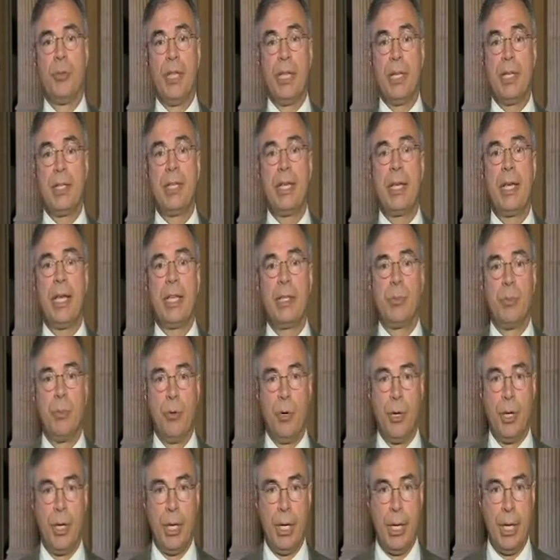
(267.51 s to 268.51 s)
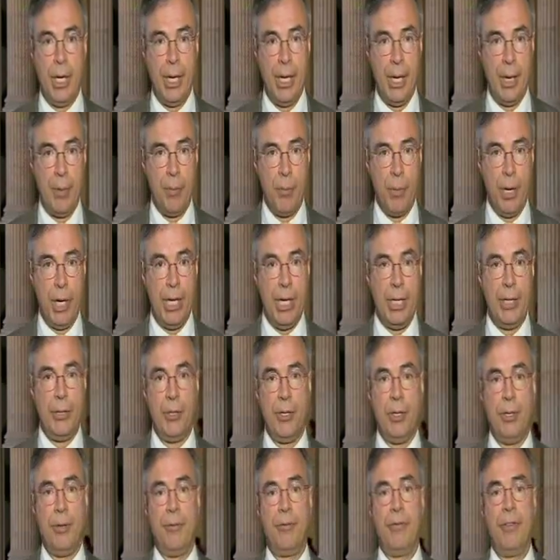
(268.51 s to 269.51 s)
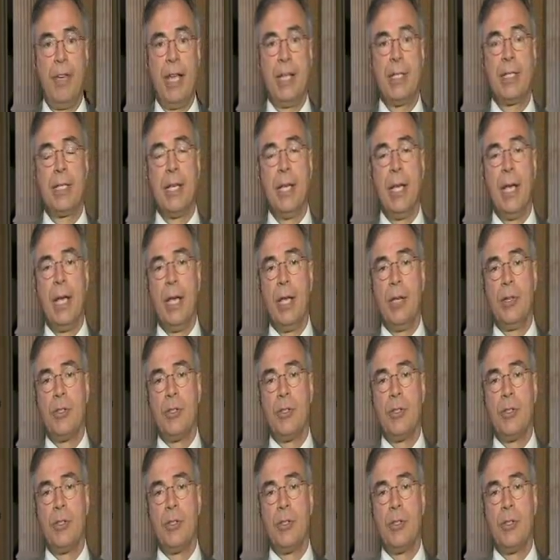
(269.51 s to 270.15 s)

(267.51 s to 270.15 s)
I mean, this is against putting money into defense.